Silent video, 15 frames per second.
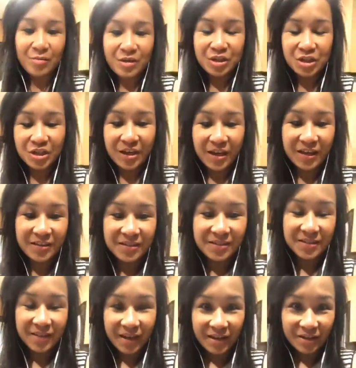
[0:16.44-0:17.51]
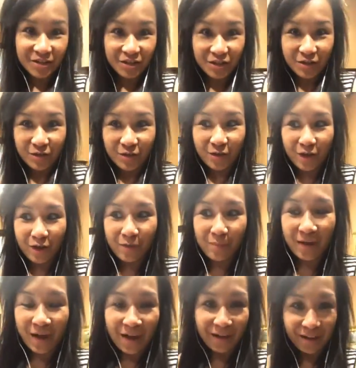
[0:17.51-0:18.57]
She has decided to
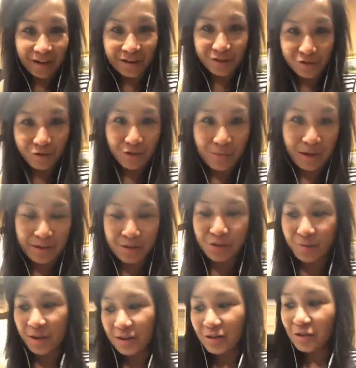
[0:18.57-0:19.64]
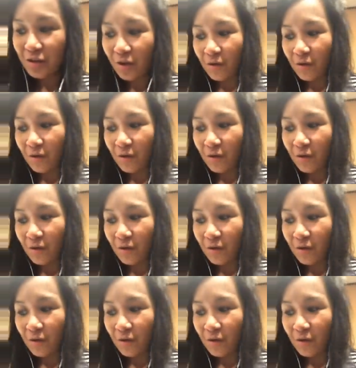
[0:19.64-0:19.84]
come back and join the mastermind.